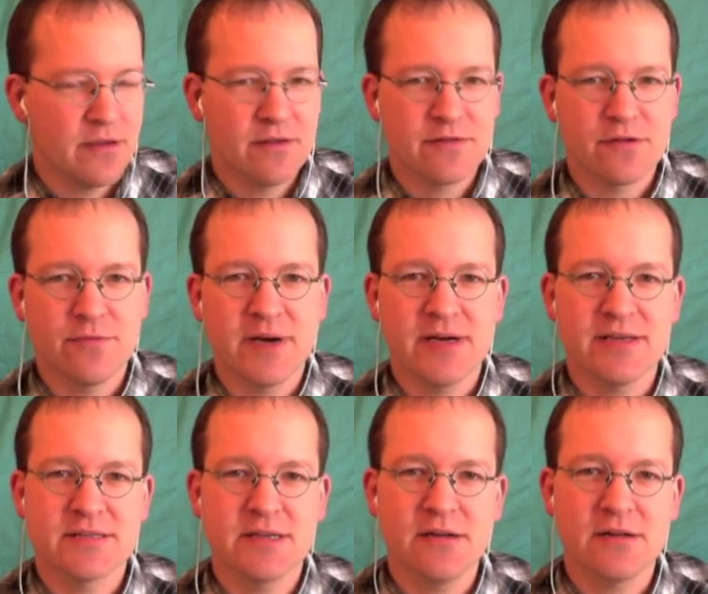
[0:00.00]
So my
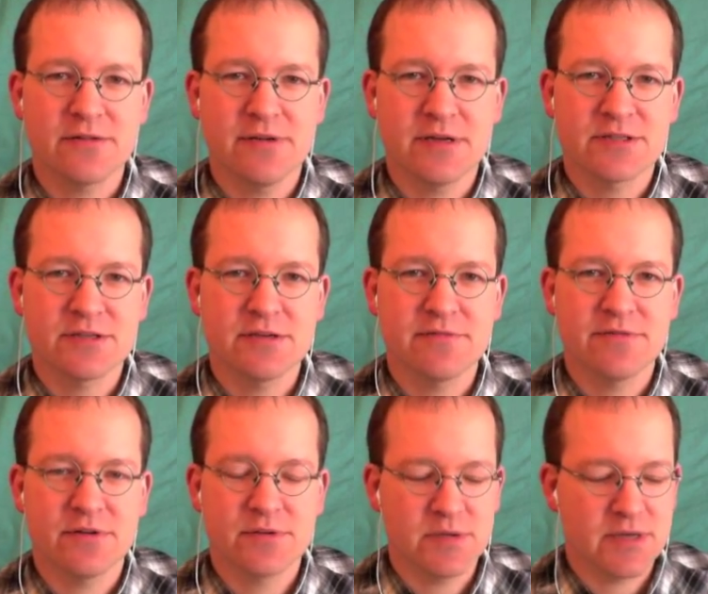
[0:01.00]
single question
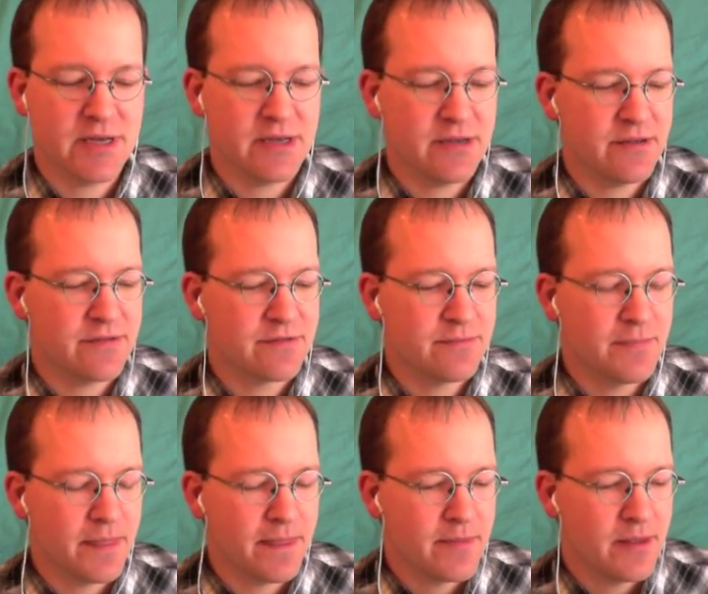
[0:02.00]
for today is,
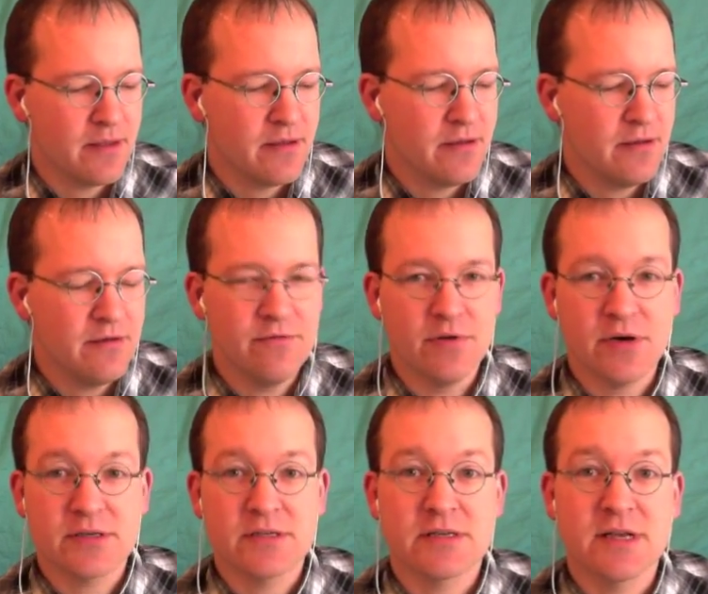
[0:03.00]

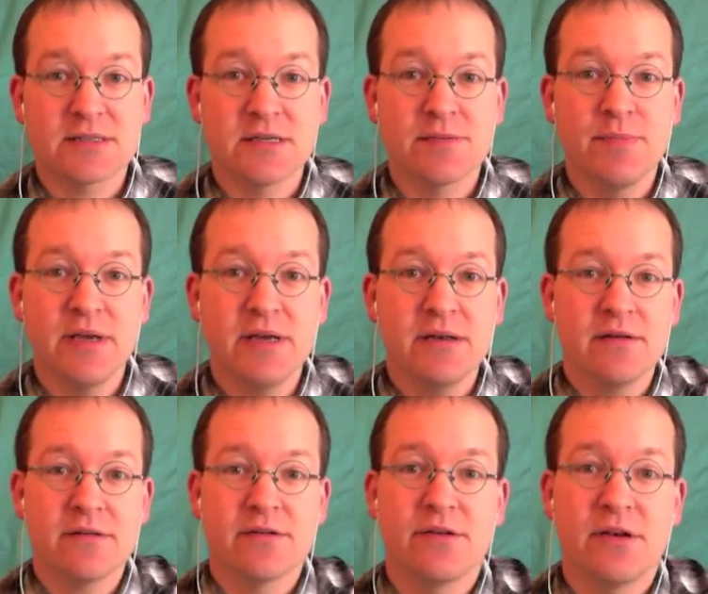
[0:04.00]
what does it mean
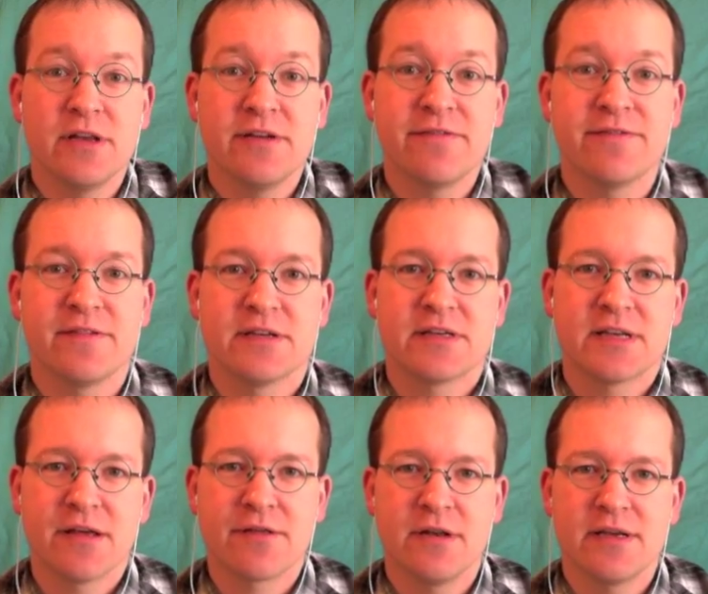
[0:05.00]
to live a
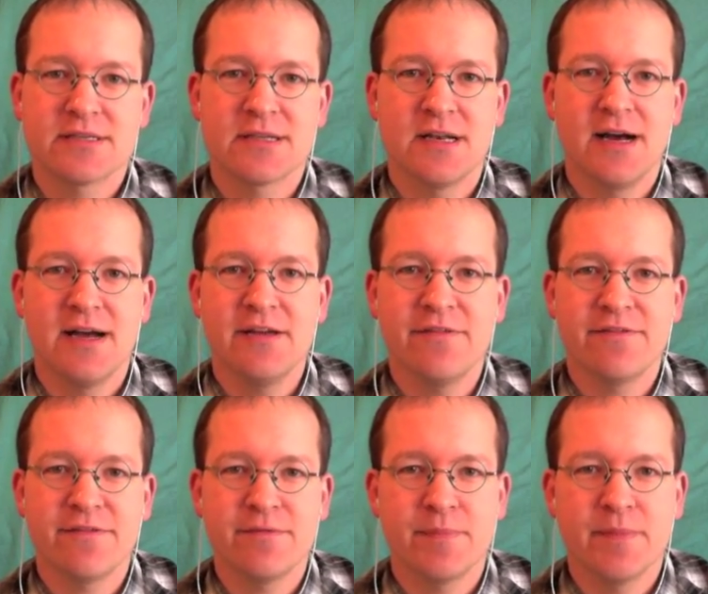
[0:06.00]
deathless
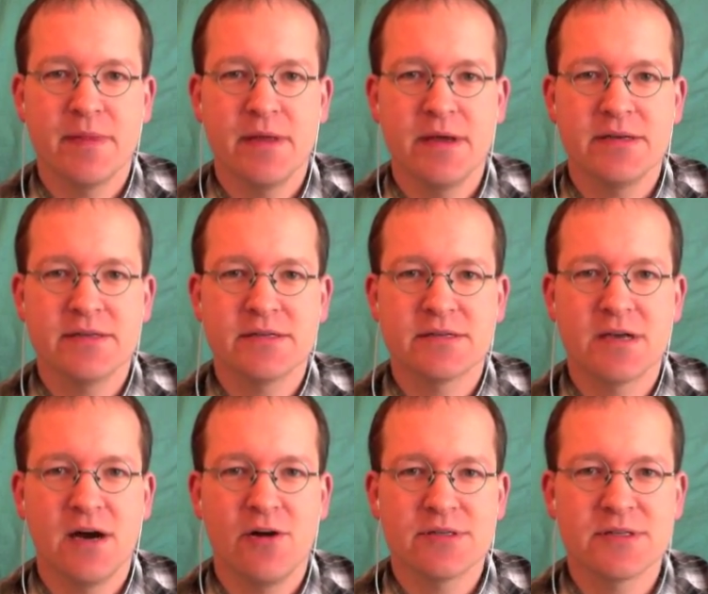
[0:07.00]
life, and
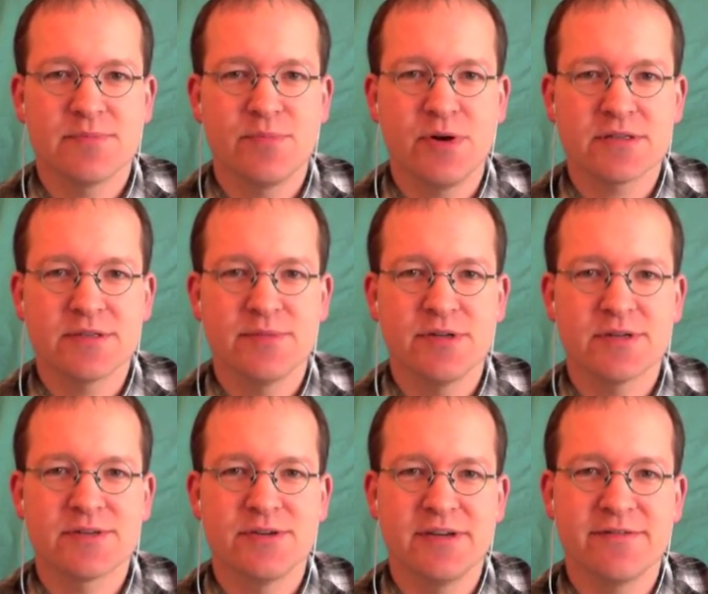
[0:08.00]
how is it possible
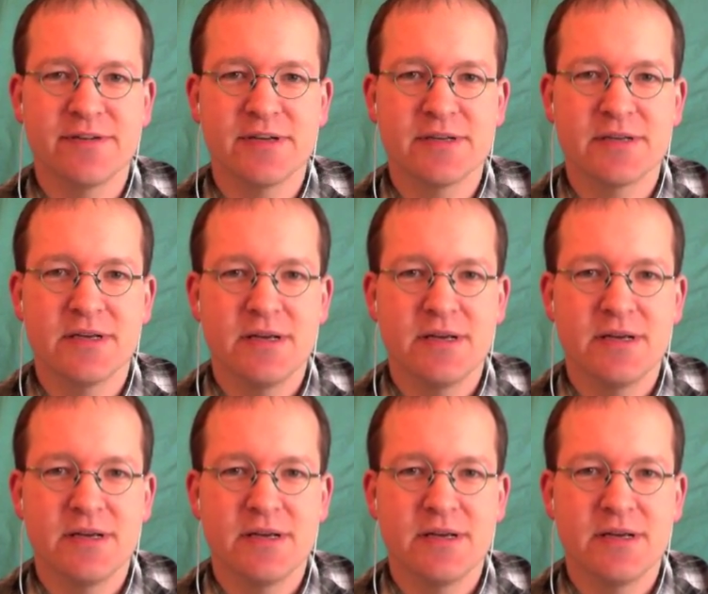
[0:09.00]
to live it,